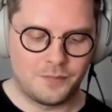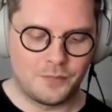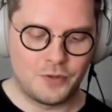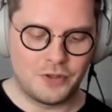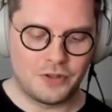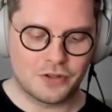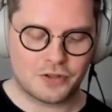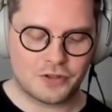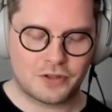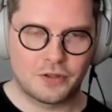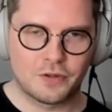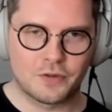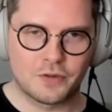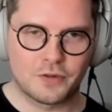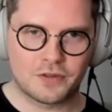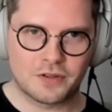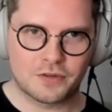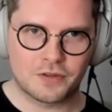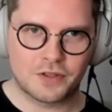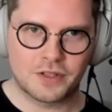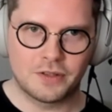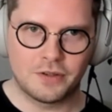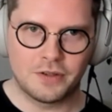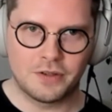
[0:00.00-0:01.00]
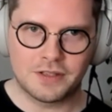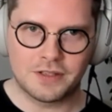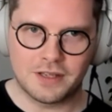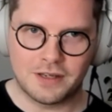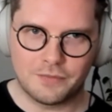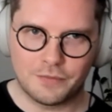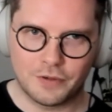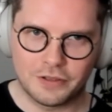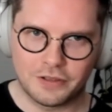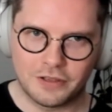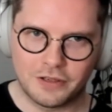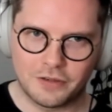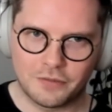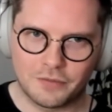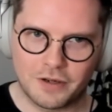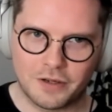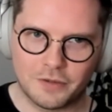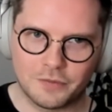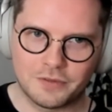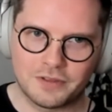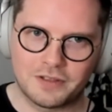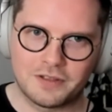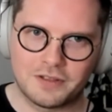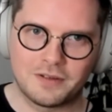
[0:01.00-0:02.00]
just closed our Series A funding
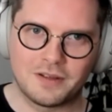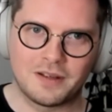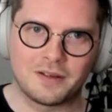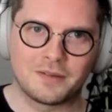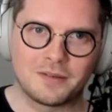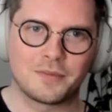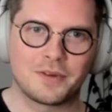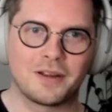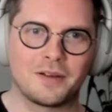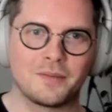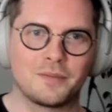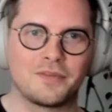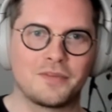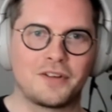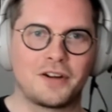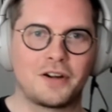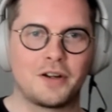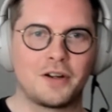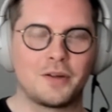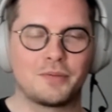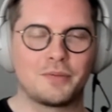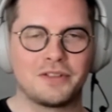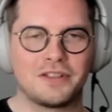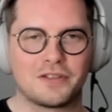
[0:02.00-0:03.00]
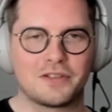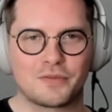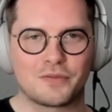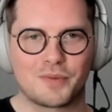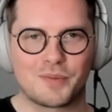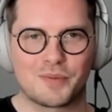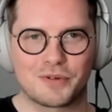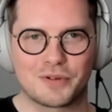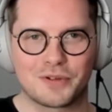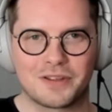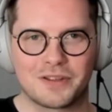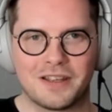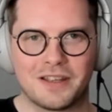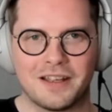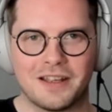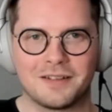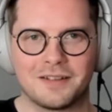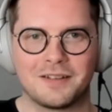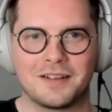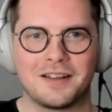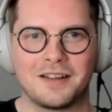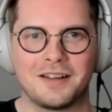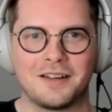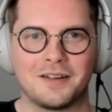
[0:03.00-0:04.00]
round. I'm very pleased to report
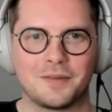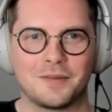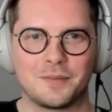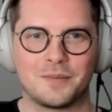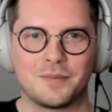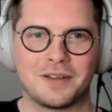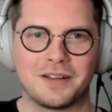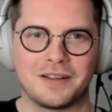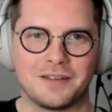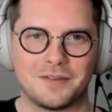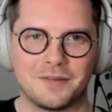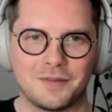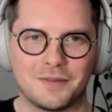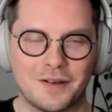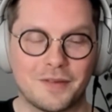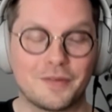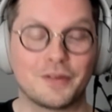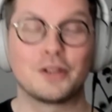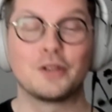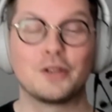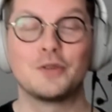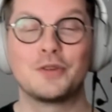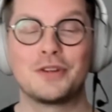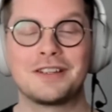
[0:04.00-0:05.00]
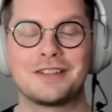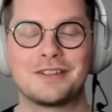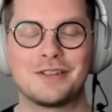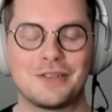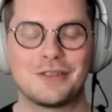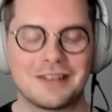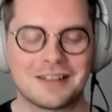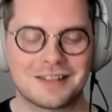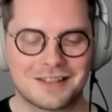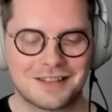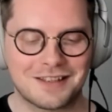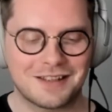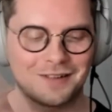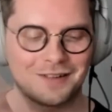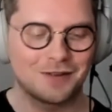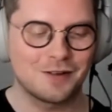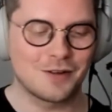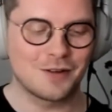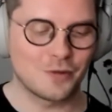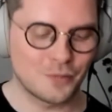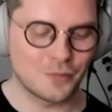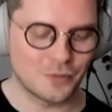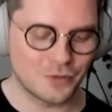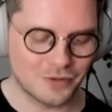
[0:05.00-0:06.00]
that. I've alluded to this, that
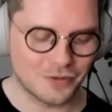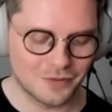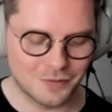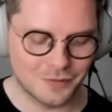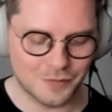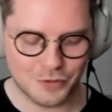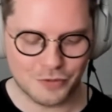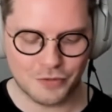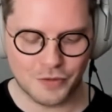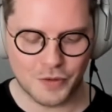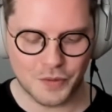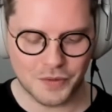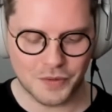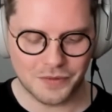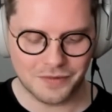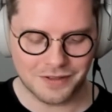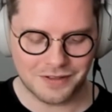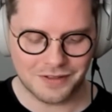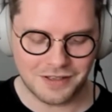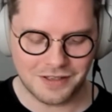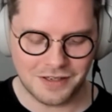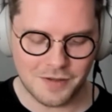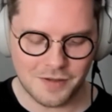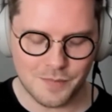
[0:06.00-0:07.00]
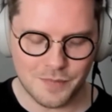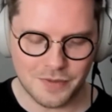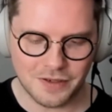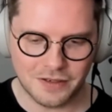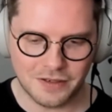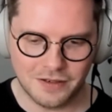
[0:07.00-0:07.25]
we're growing the team, and